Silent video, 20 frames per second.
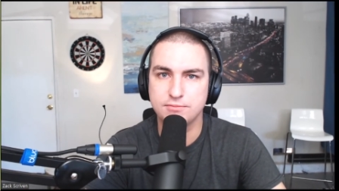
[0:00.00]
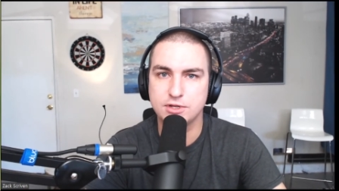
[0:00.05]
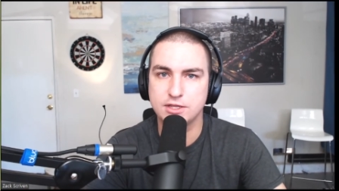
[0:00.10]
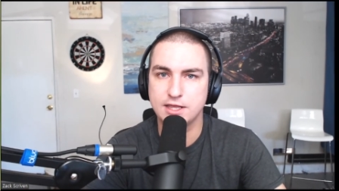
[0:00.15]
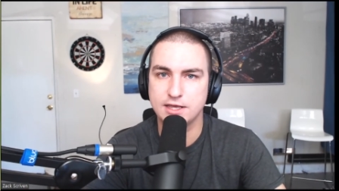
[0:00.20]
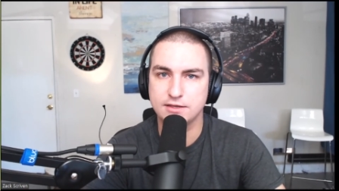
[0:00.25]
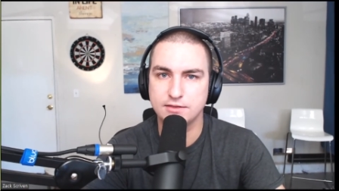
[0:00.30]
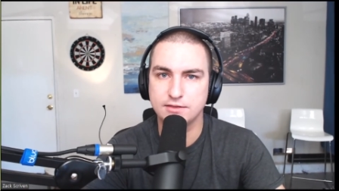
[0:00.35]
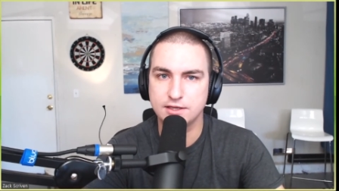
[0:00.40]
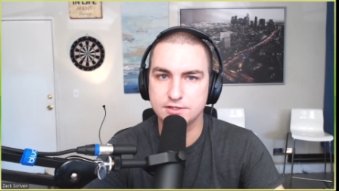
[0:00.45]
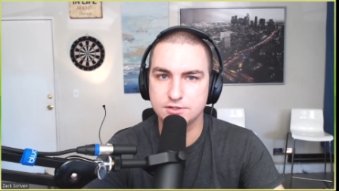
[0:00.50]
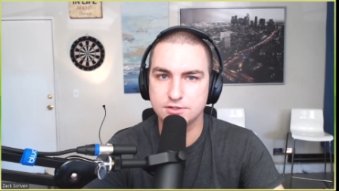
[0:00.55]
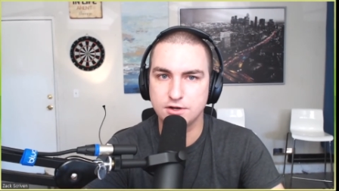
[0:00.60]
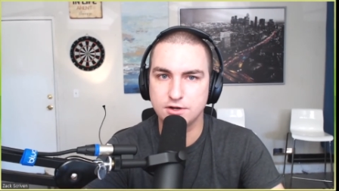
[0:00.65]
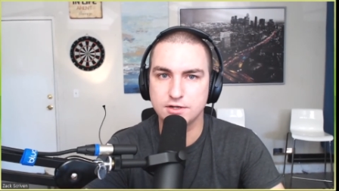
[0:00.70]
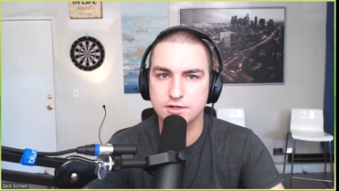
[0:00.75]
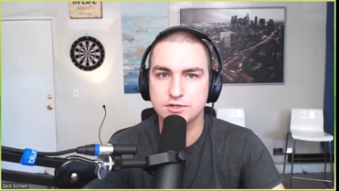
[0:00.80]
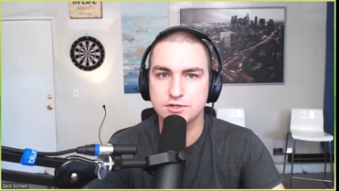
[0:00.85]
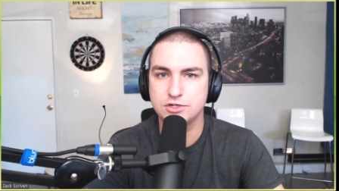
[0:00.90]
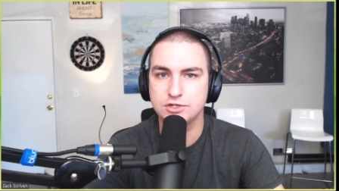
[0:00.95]
But like
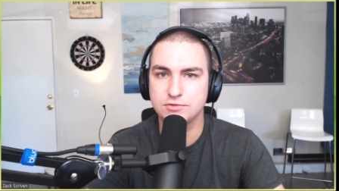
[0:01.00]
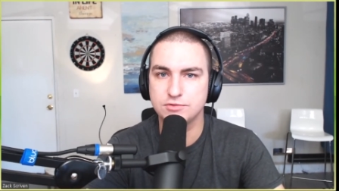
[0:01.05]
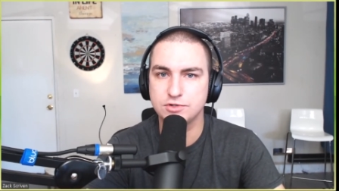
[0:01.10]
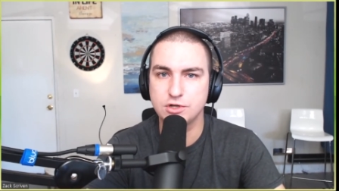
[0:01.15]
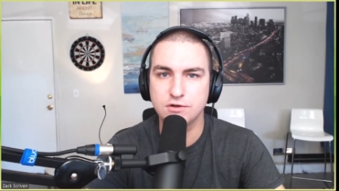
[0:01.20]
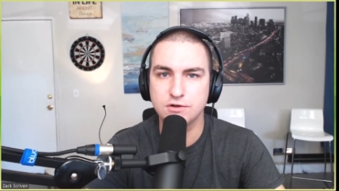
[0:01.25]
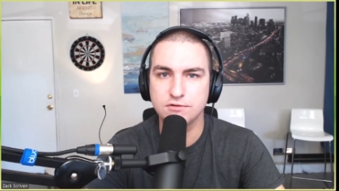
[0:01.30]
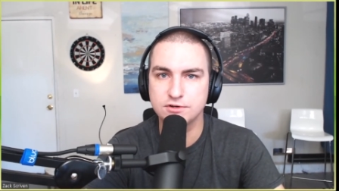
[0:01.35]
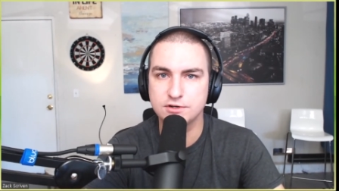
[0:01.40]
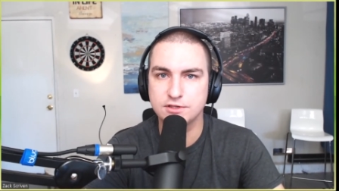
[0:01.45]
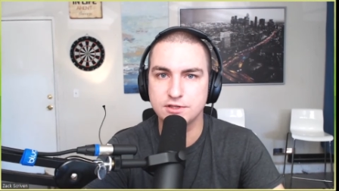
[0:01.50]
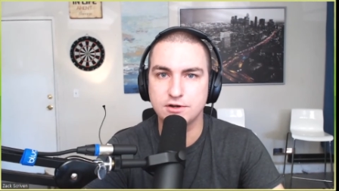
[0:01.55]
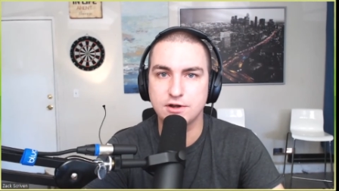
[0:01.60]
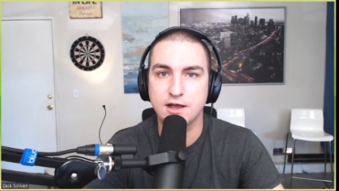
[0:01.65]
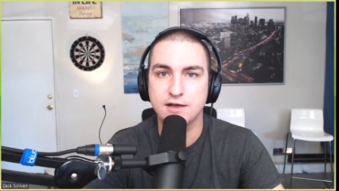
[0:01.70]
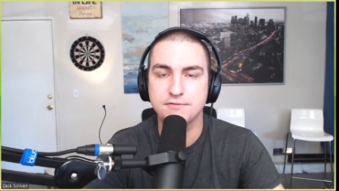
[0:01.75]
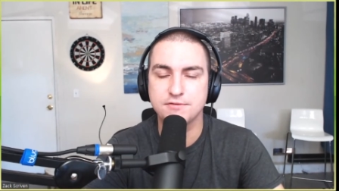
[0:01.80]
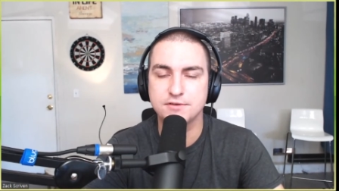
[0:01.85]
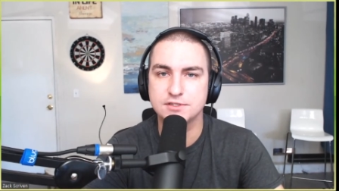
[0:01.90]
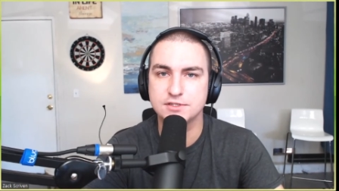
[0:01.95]
she would go over to their
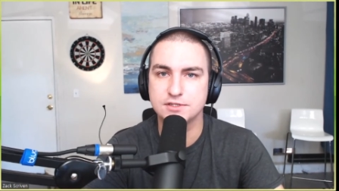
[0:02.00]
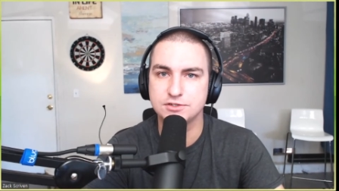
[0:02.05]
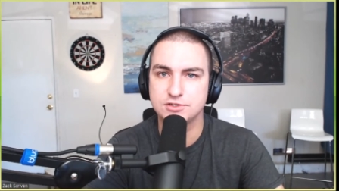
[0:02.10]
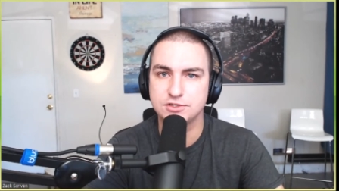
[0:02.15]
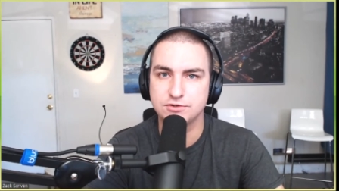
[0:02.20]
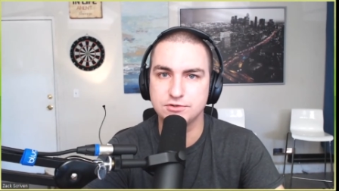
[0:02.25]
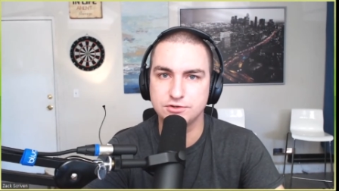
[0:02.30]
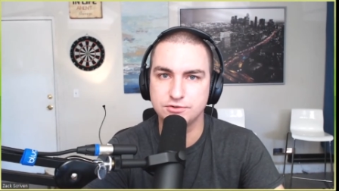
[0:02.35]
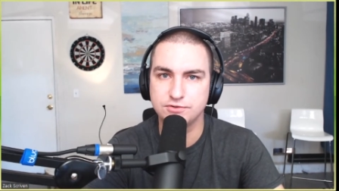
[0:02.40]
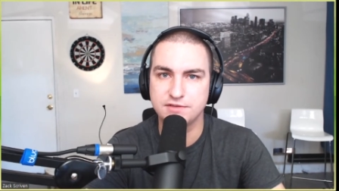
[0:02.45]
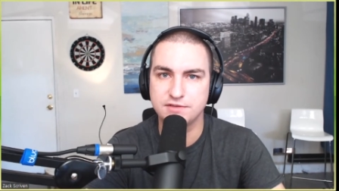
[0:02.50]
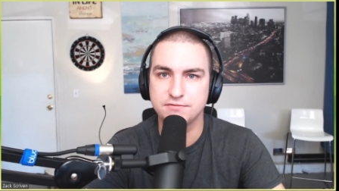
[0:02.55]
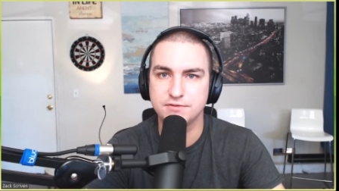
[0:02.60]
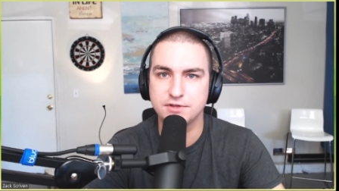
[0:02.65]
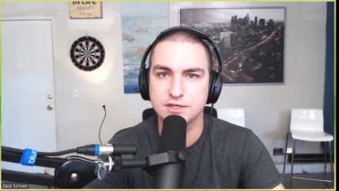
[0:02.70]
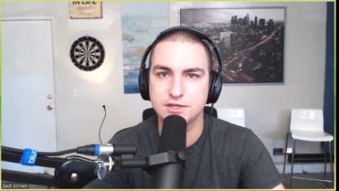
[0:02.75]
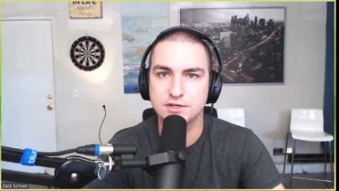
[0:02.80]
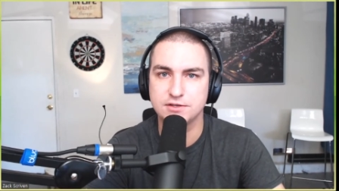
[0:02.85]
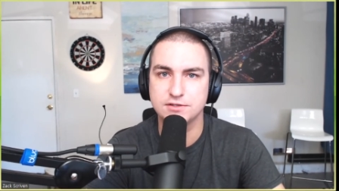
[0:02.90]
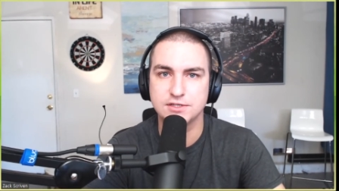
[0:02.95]
office and she would create
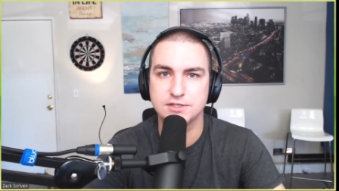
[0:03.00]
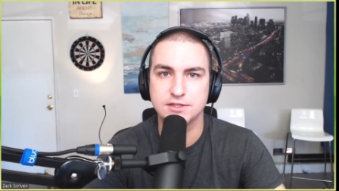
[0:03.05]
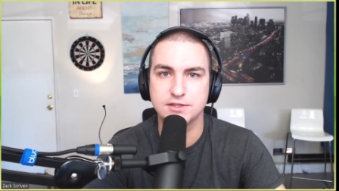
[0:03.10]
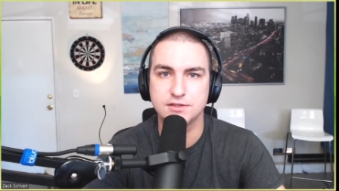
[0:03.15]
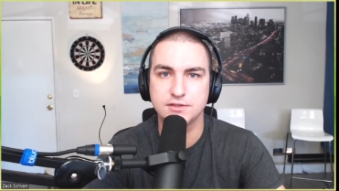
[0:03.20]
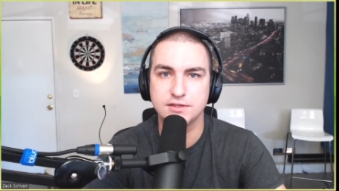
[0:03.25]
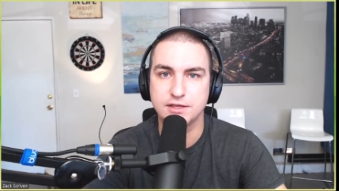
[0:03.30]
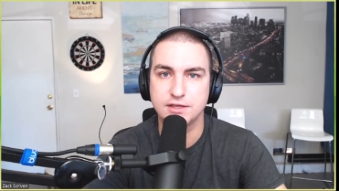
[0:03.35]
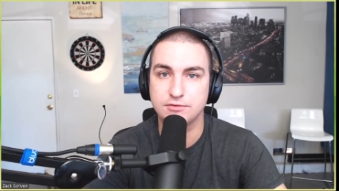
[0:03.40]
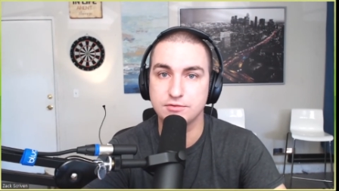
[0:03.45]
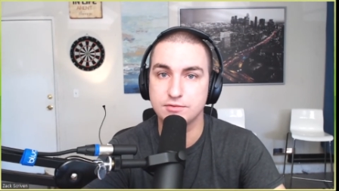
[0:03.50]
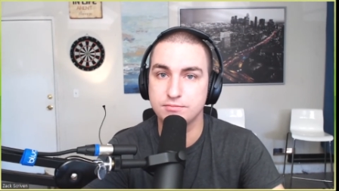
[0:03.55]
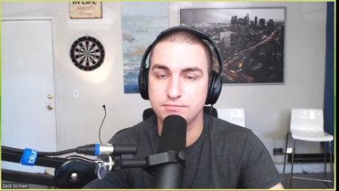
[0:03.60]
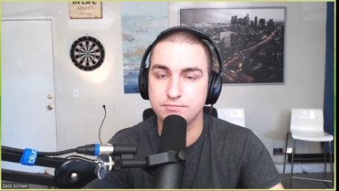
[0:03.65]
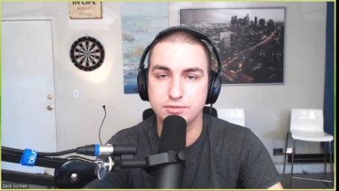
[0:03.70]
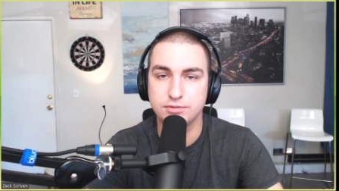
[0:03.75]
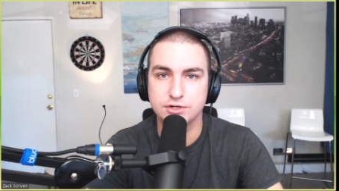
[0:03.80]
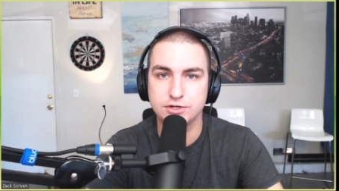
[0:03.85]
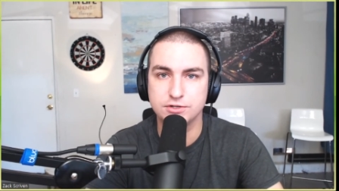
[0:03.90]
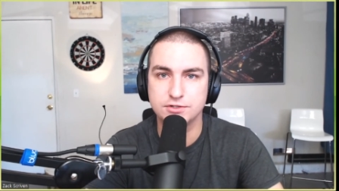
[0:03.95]
videos and they would
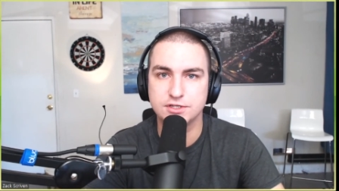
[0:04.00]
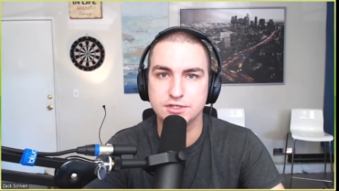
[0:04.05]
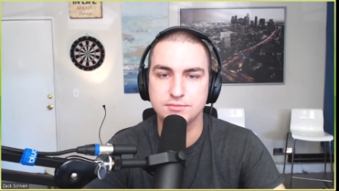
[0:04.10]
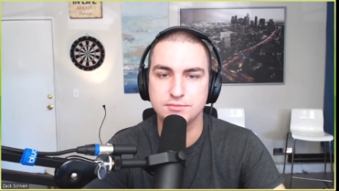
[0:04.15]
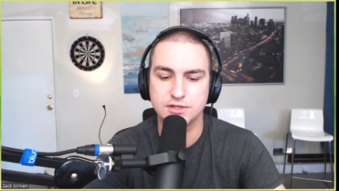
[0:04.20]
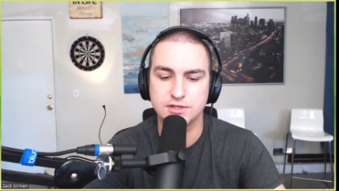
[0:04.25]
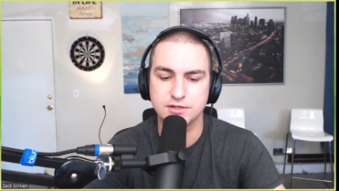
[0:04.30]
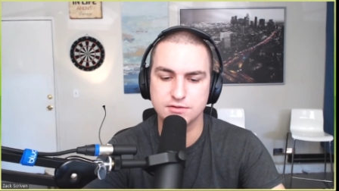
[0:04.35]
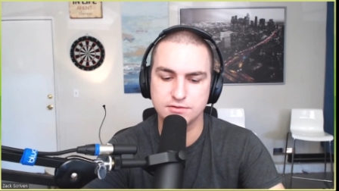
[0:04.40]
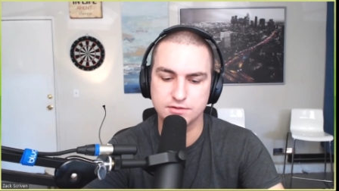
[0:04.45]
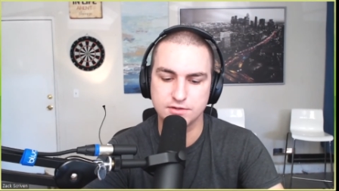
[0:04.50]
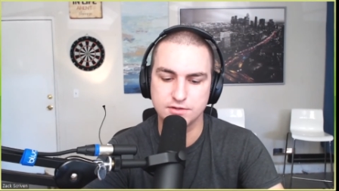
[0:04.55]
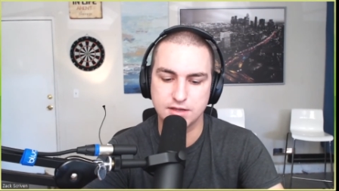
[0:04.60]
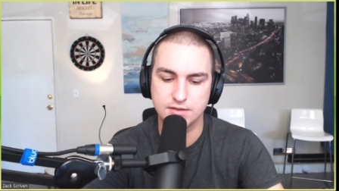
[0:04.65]
produce them and,